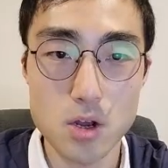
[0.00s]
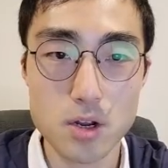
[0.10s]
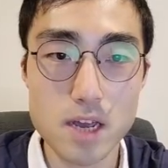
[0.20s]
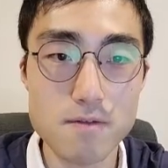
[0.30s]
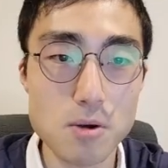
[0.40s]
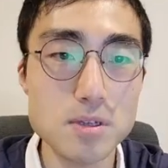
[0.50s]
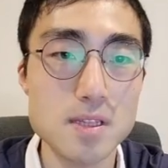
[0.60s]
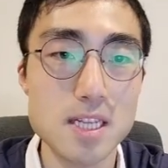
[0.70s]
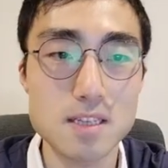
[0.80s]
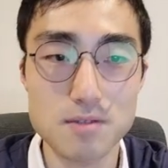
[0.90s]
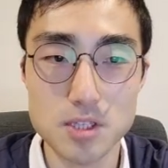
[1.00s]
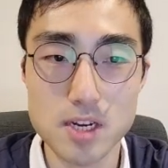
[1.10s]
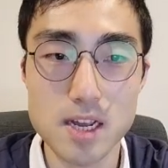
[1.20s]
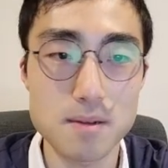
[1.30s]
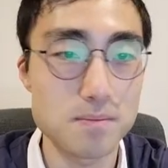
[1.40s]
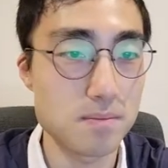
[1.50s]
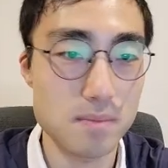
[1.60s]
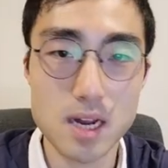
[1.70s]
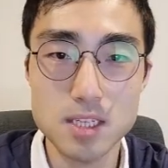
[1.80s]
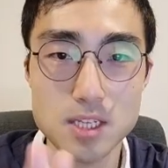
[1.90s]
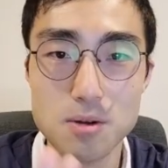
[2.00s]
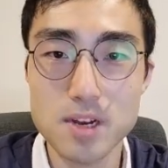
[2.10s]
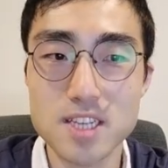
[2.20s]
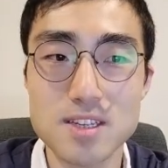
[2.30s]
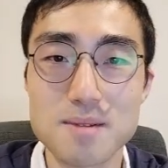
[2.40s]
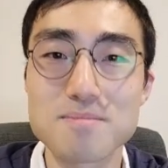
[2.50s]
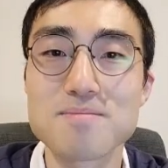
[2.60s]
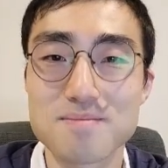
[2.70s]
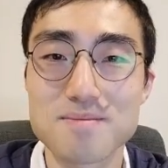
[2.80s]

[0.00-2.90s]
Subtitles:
Okay, folks, that's it for today. I'll see you all next time.